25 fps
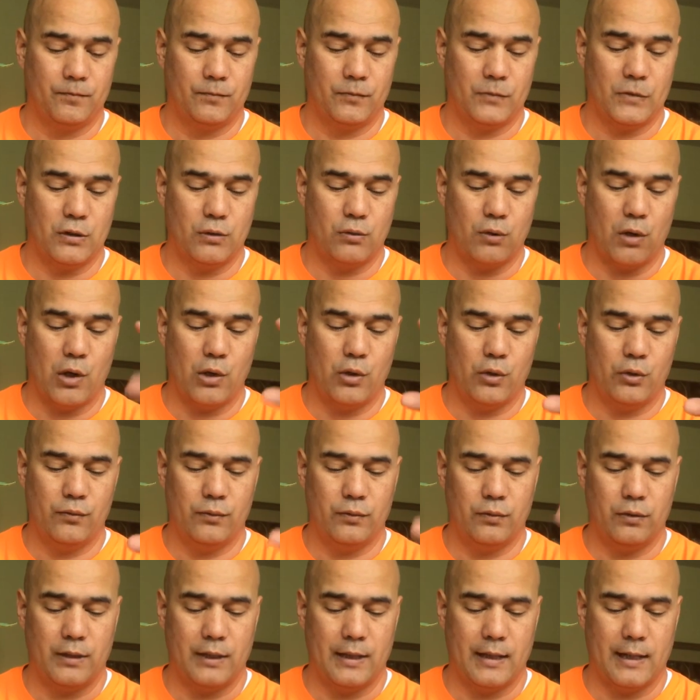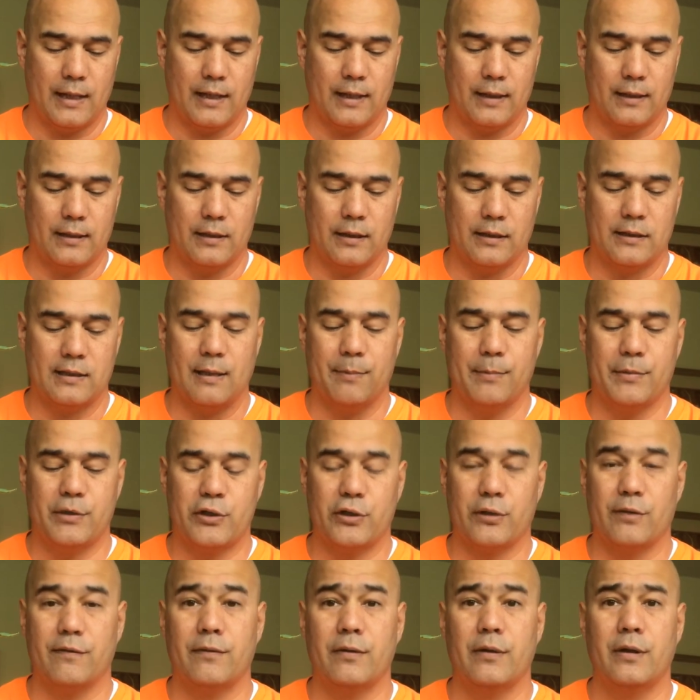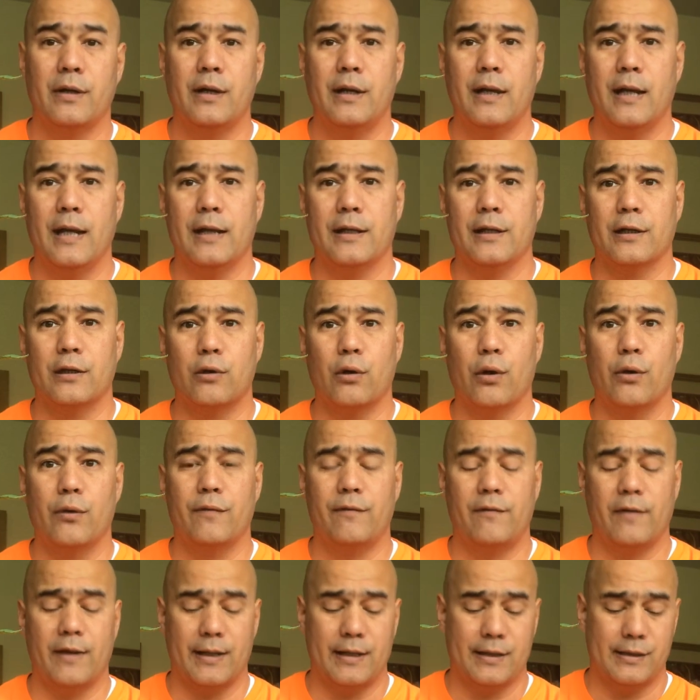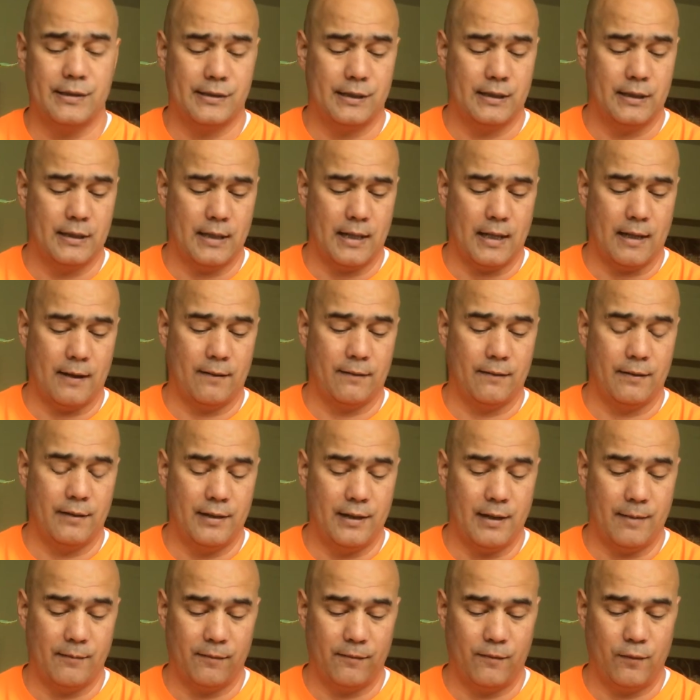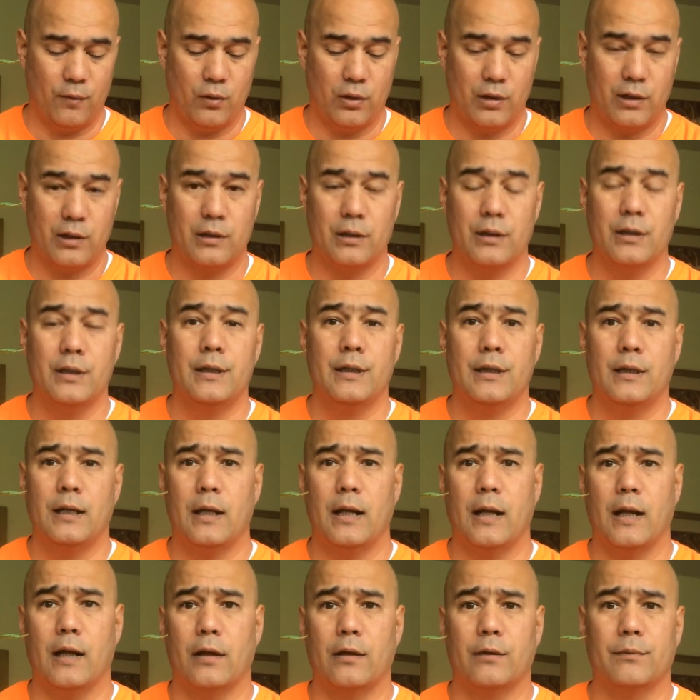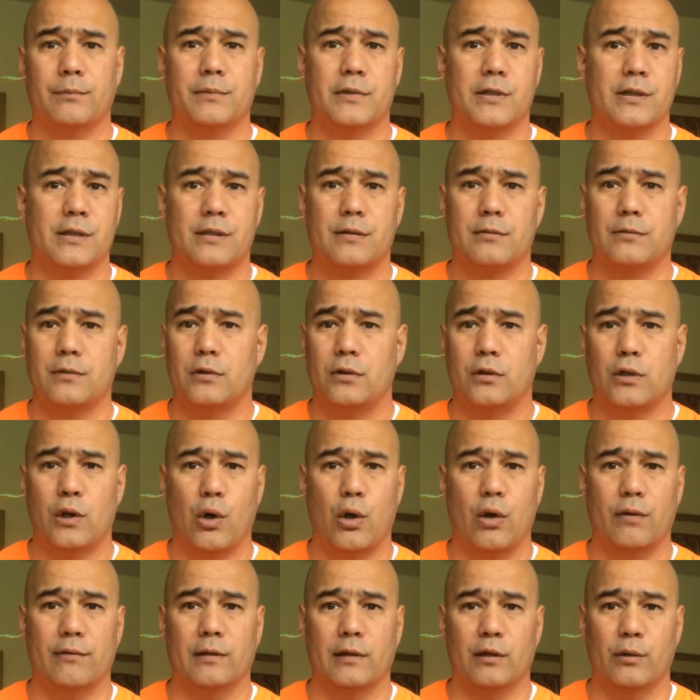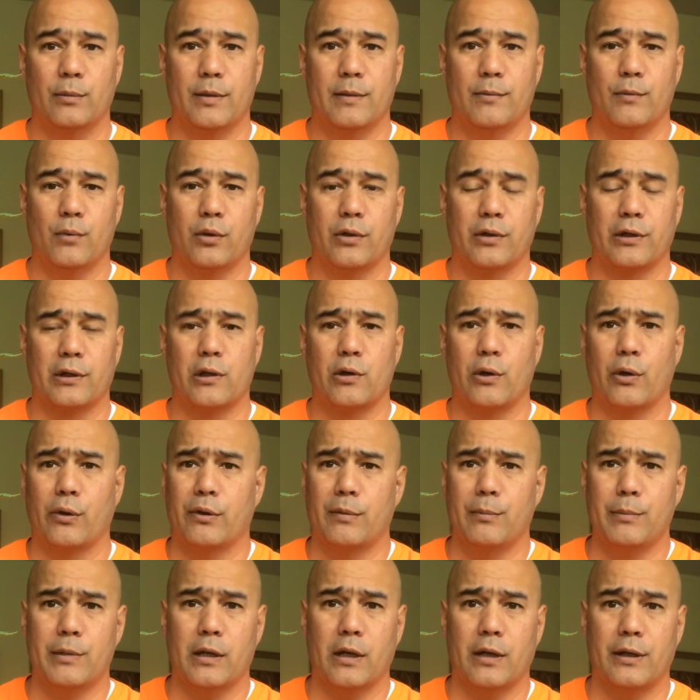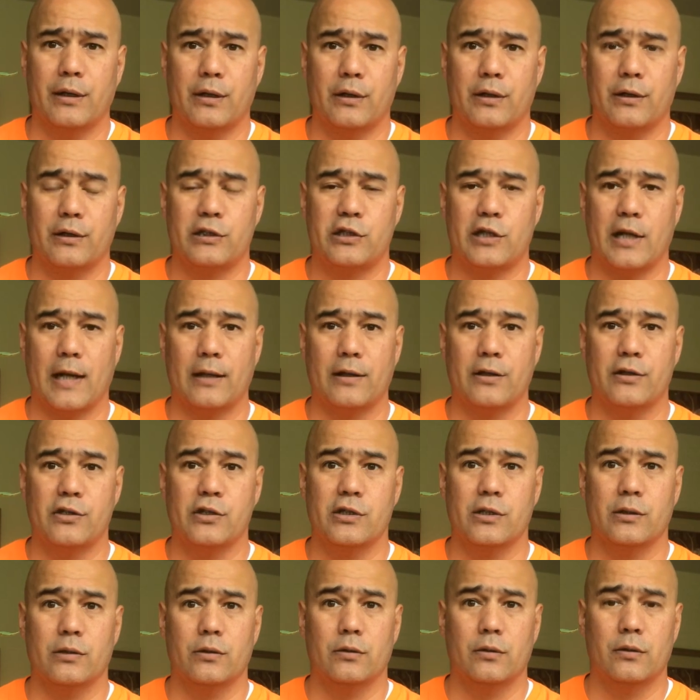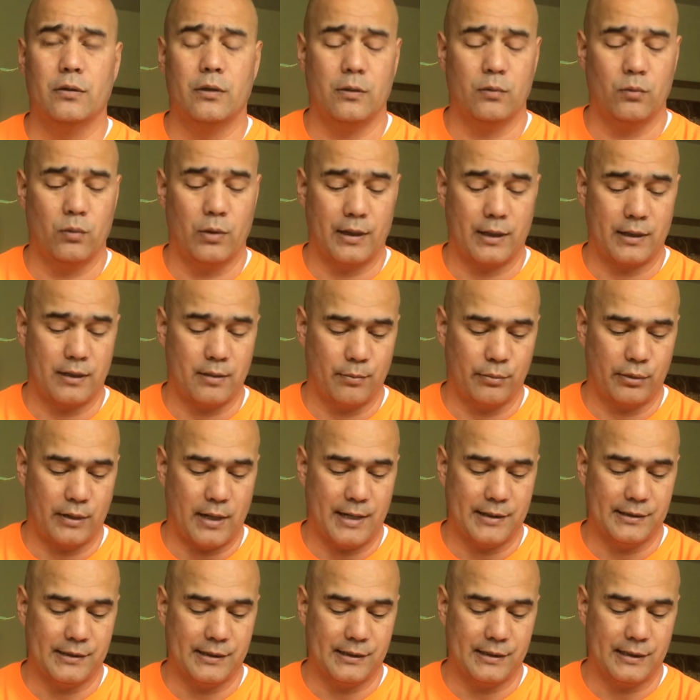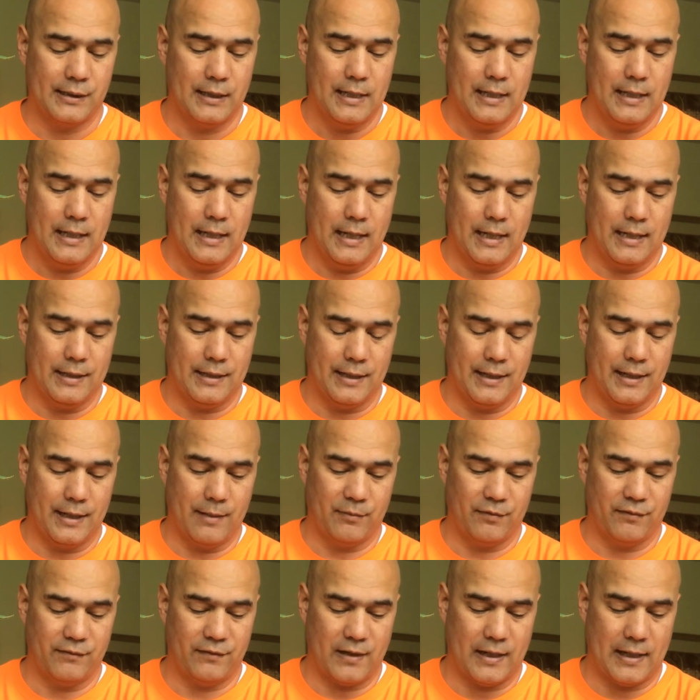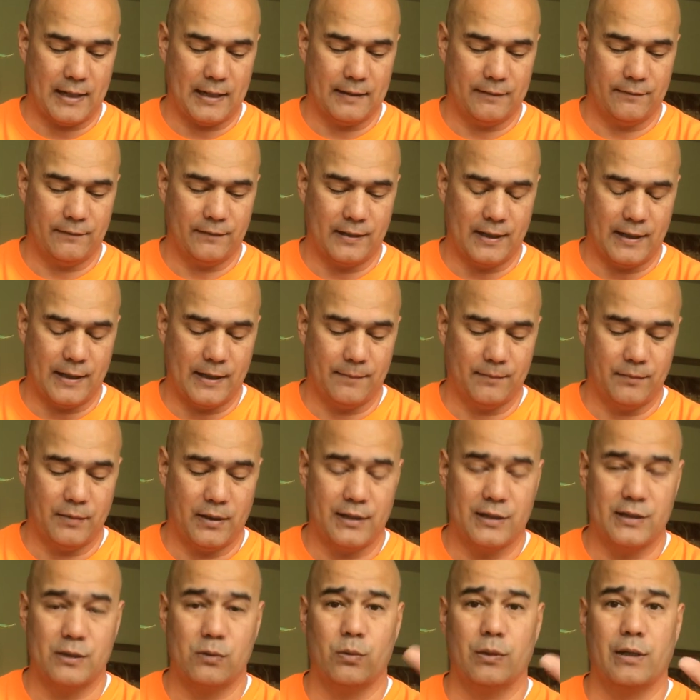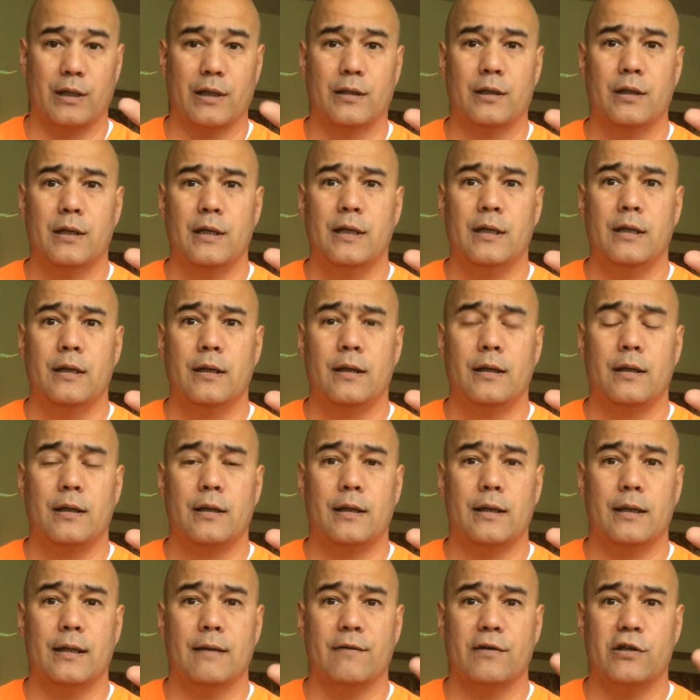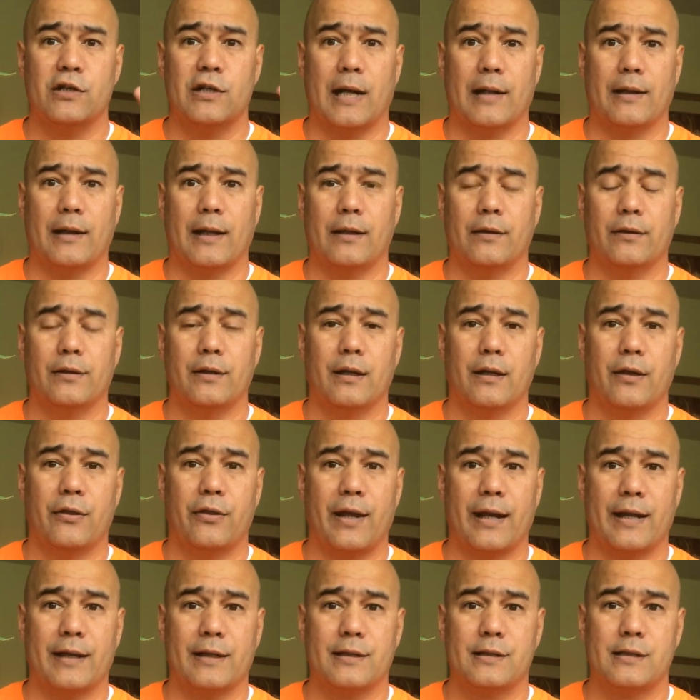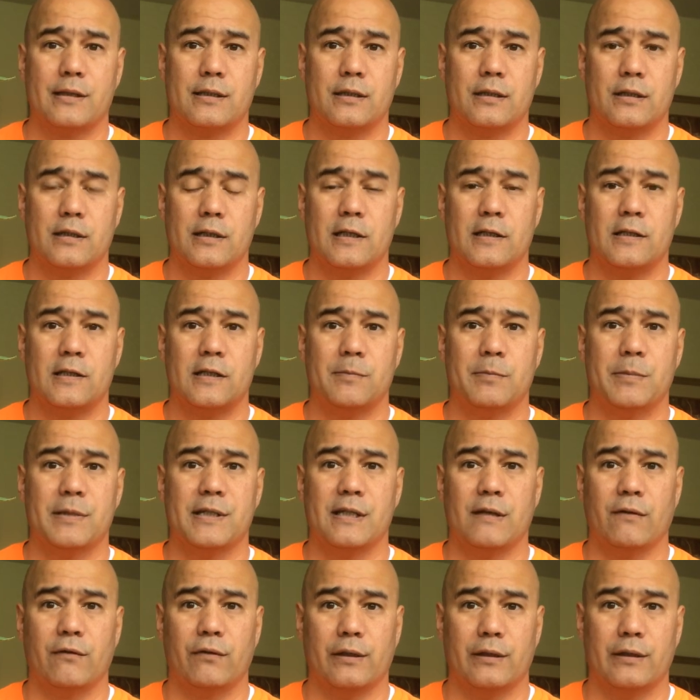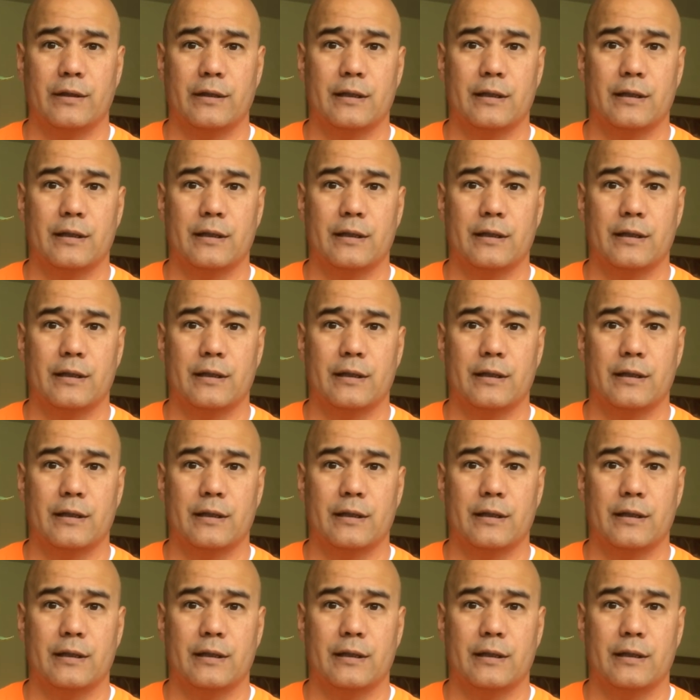grow, and the temperature and the growth phase. Number 4, just go over a little bit more of the Growing Beyond Earth Challenge and what it comprises. And then number 5, I just want to give a shout out and thanks specifically